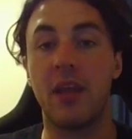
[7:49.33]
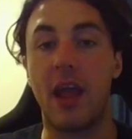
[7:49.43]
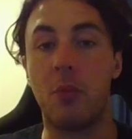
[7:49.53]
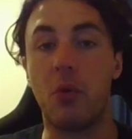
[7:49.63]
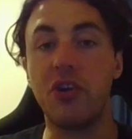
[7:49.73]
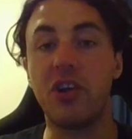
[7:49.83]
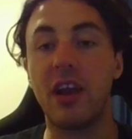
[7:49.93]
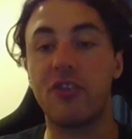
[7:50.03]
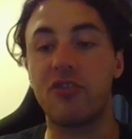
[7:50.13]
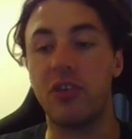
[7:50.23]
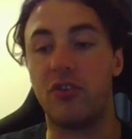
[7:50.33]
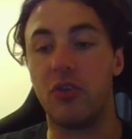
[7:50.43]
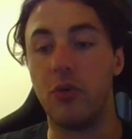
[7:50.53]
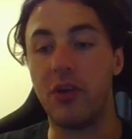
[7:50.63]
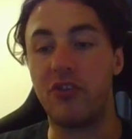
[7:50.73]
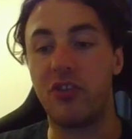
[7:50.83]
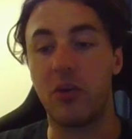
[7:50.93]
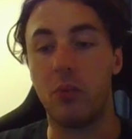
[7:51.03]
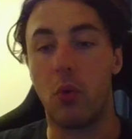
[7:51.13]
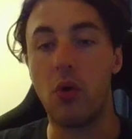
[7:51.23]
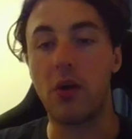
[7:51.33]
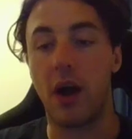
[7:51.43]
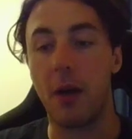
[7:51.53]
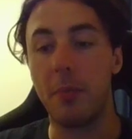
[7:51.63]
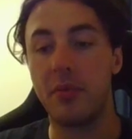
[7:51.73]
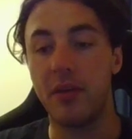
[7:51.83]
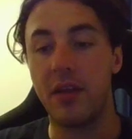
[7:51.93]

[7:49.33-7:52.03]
And what you can actually do is you can walk up,